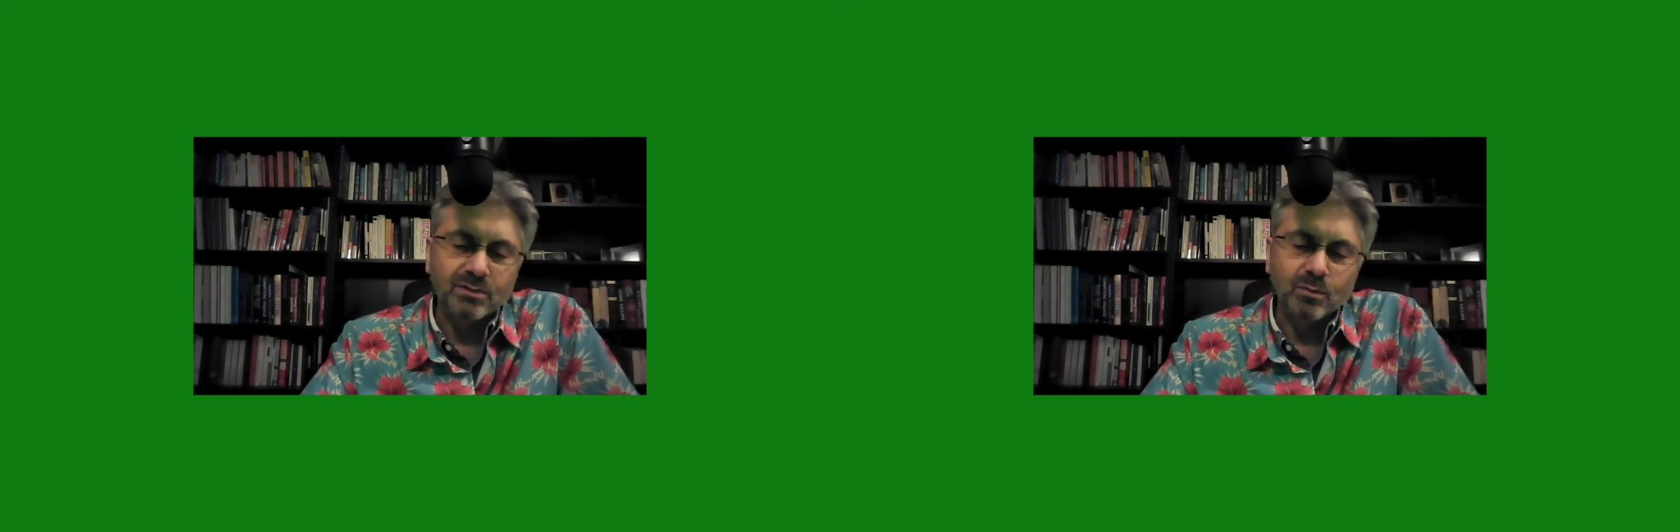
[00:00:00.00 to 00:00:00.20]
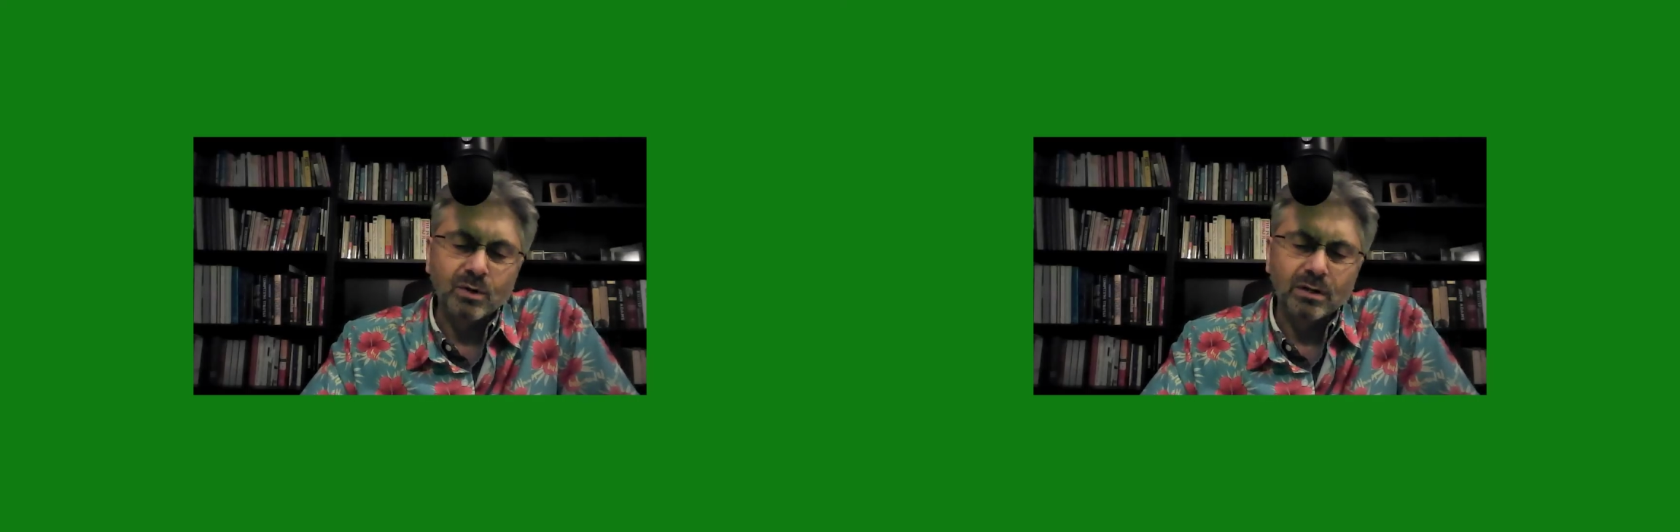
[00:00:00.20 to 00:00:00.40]

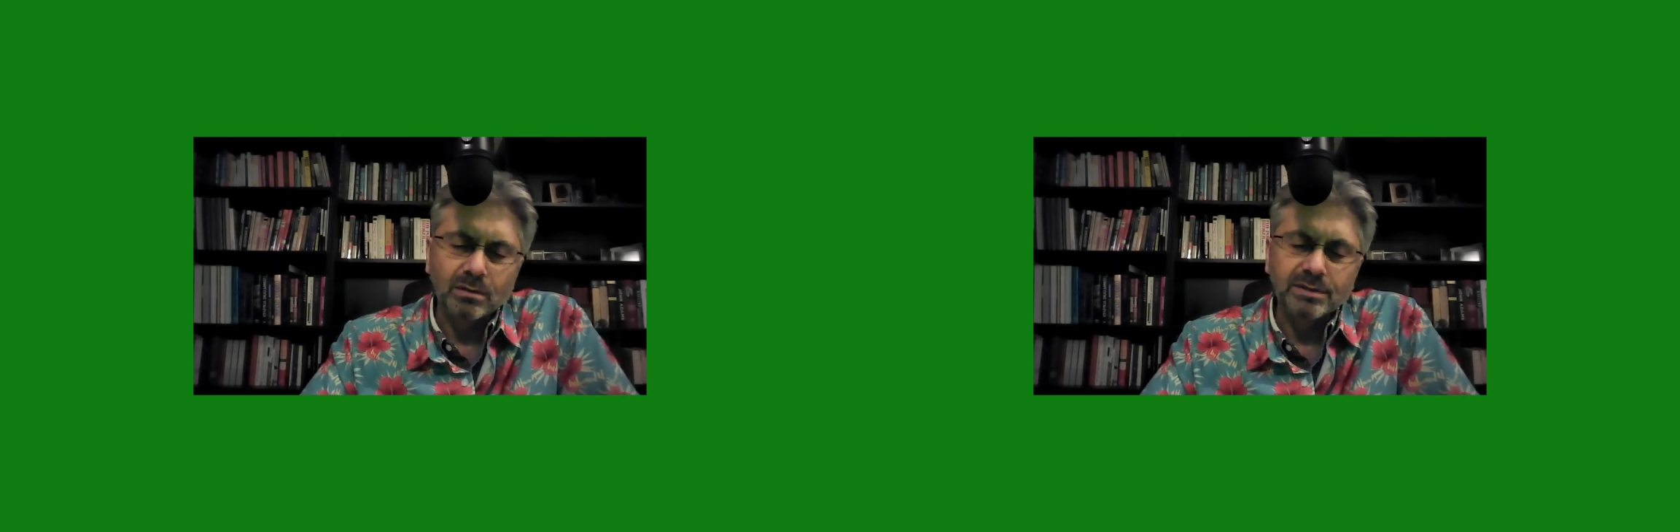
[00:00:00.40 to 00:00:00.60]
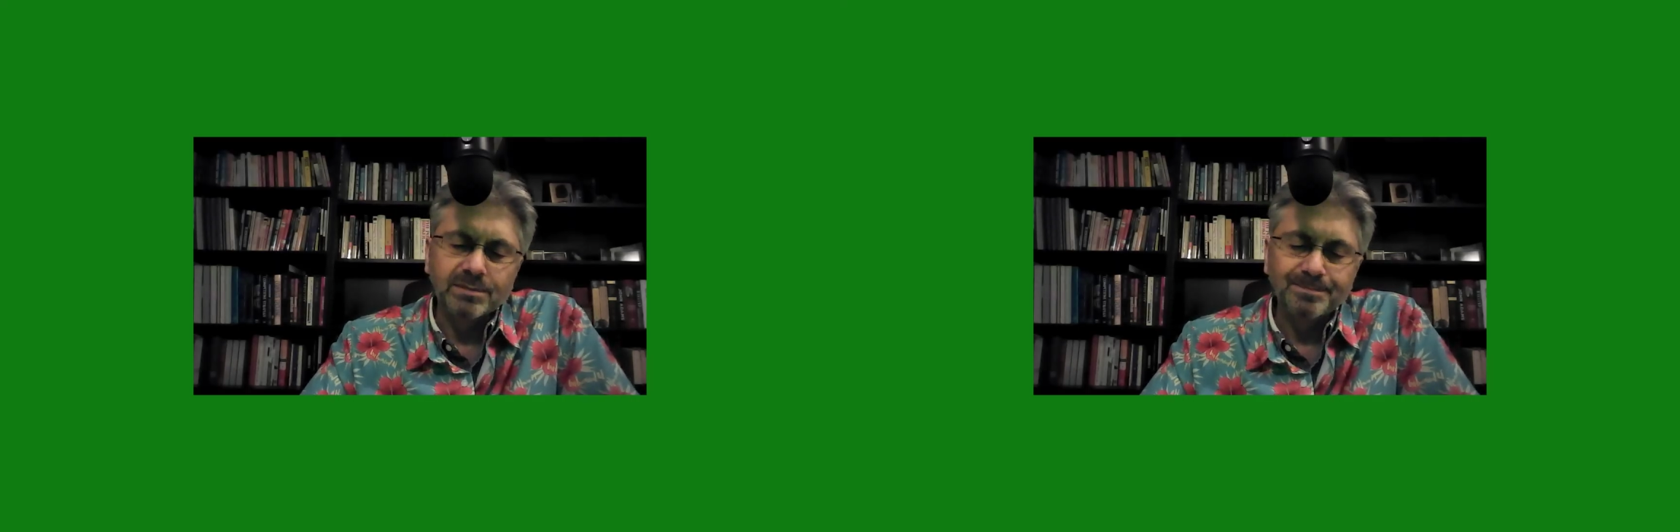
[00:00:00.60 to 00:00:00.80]

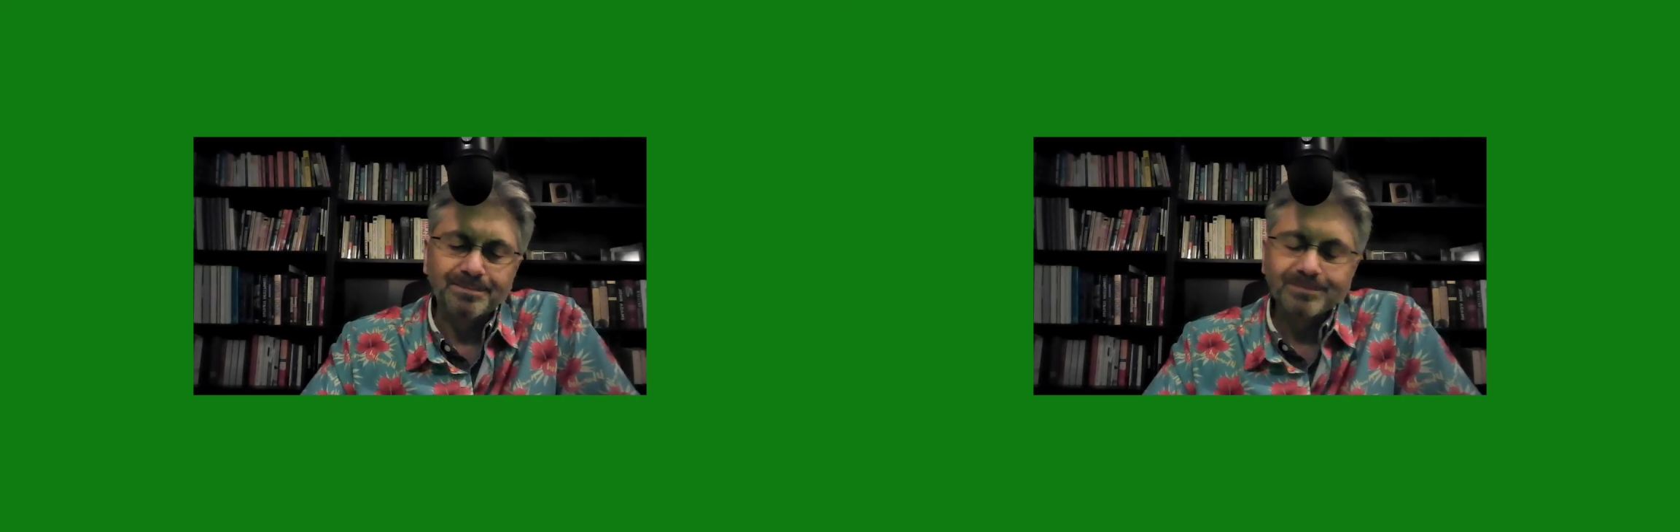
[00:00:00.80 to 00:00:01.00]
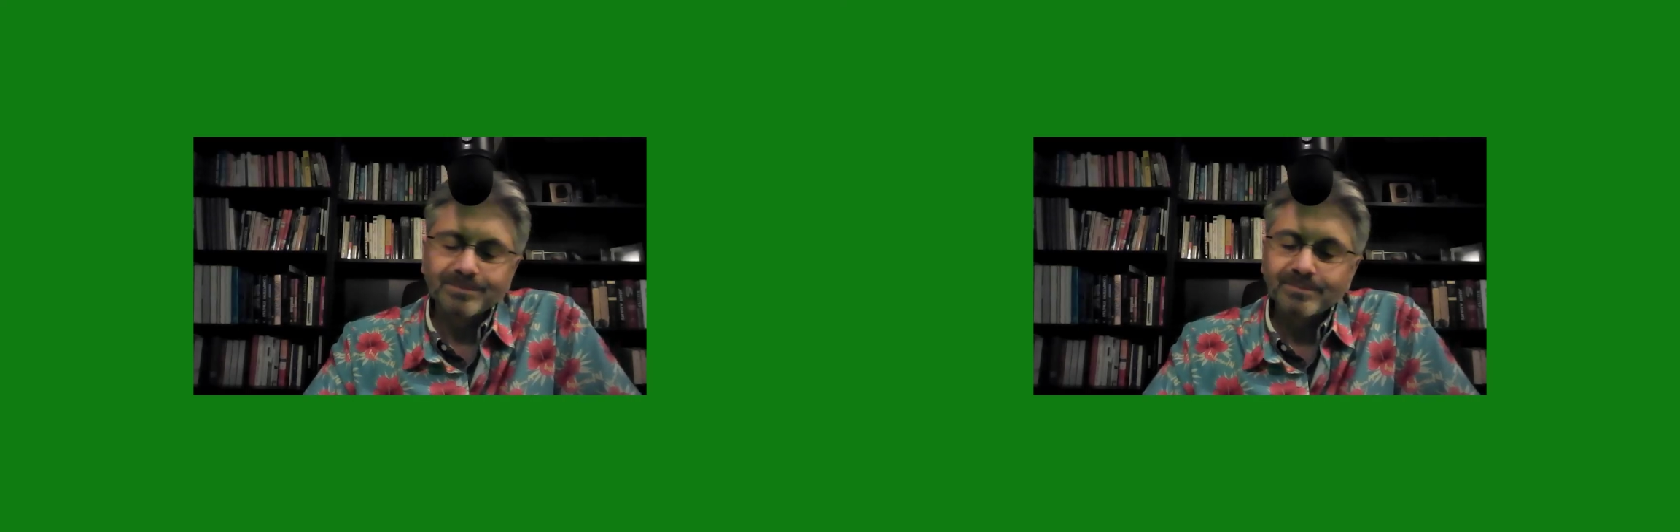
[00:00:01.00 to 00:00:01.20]
world,
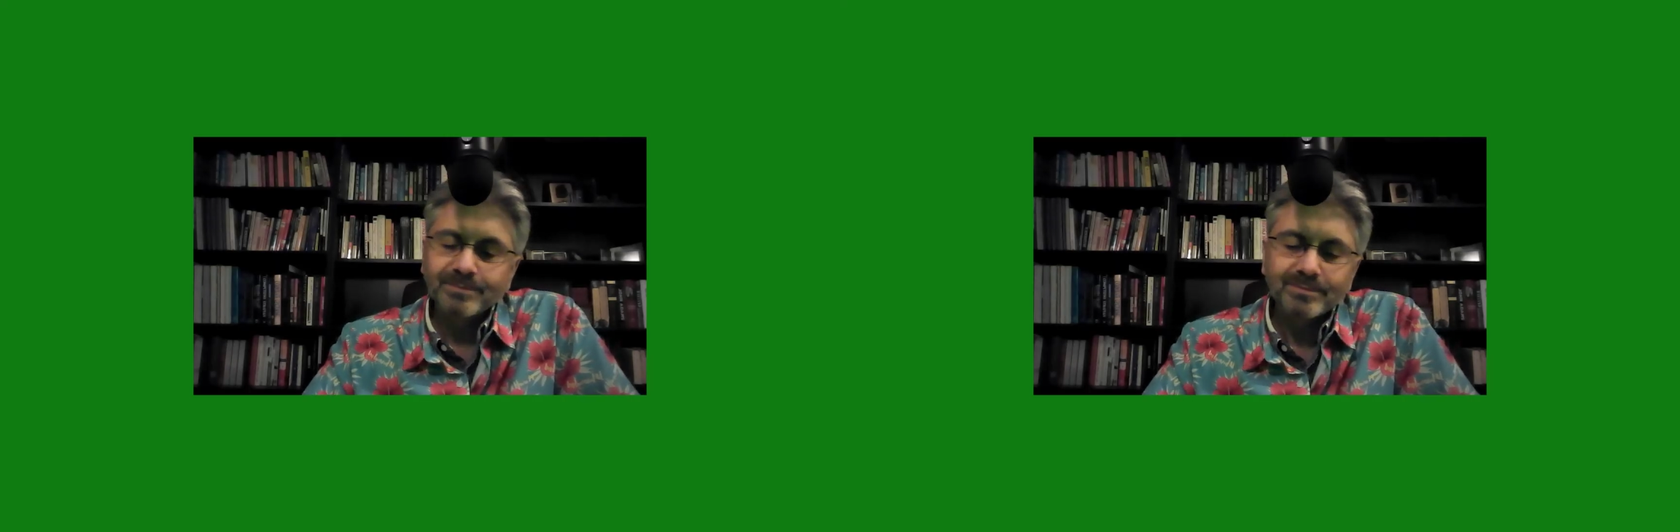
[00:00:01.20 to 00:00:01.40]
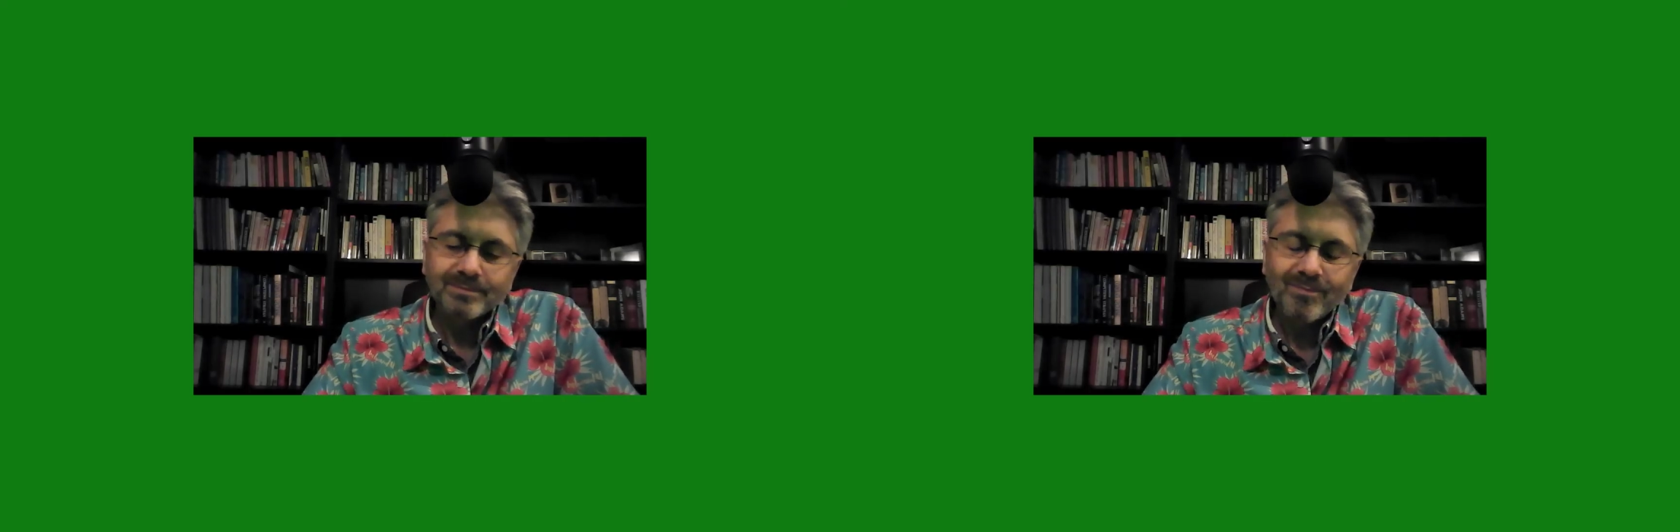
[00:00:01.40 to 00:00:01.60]

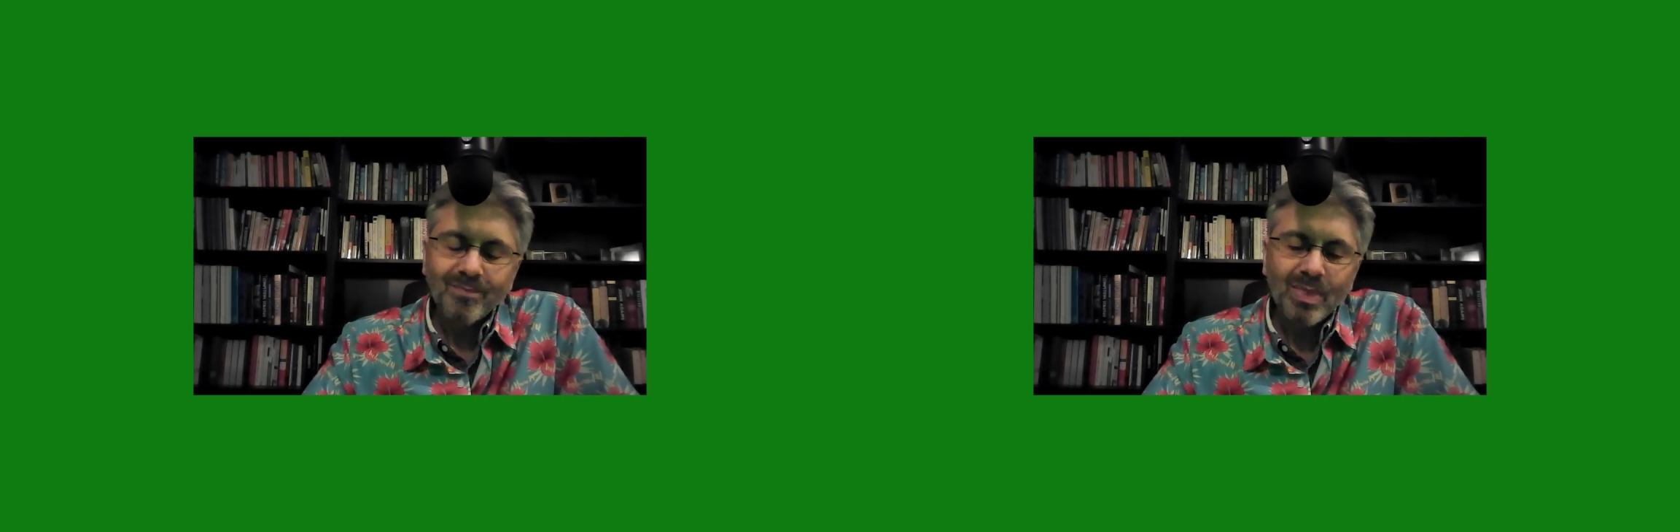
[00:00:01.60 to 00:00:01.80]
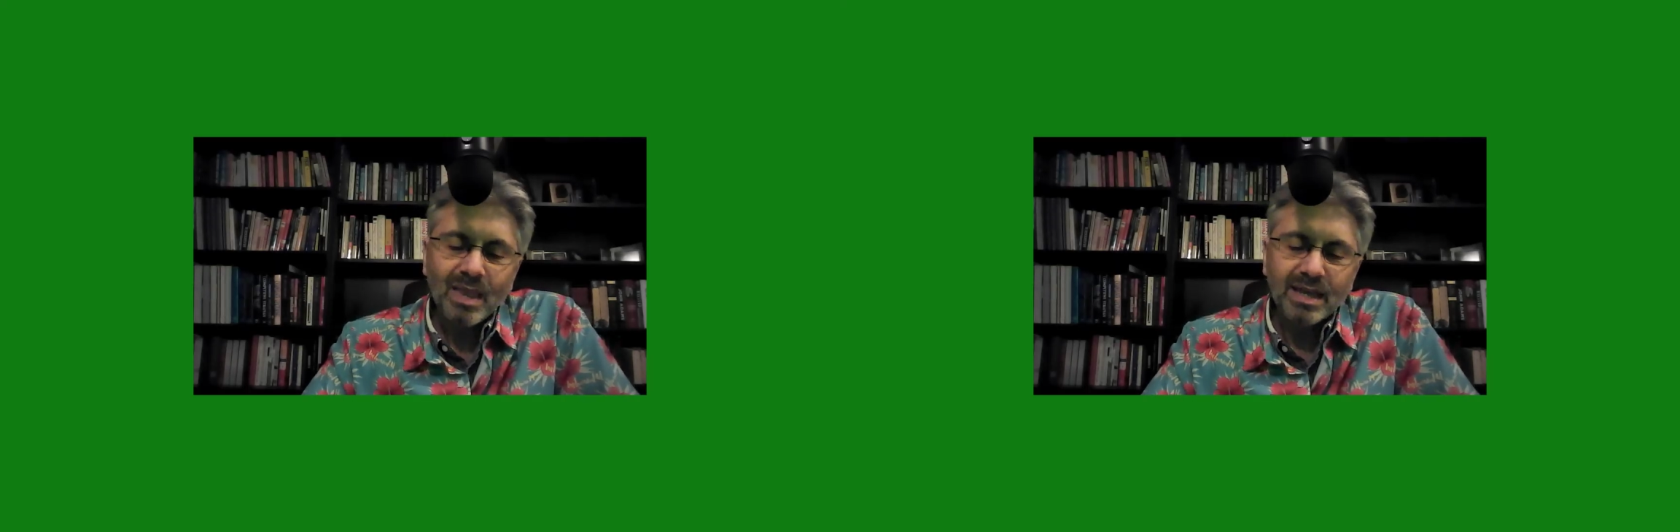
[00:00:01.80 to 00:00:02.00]

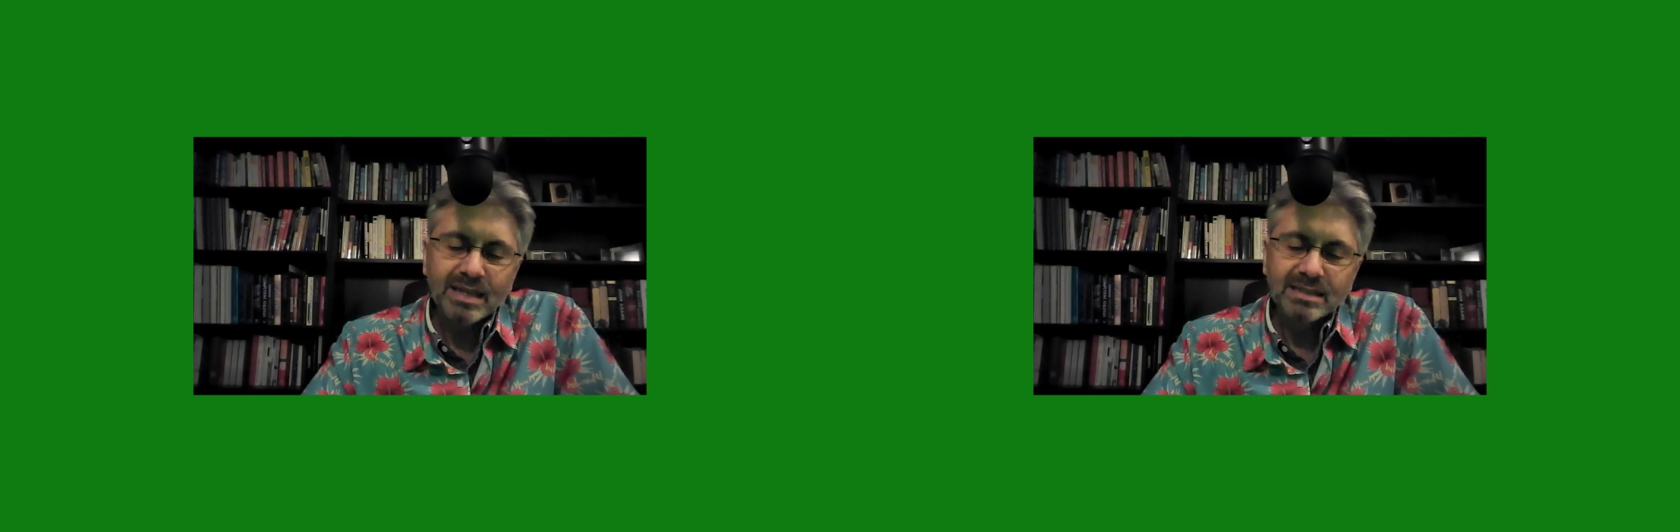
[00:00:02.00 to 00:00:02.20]
is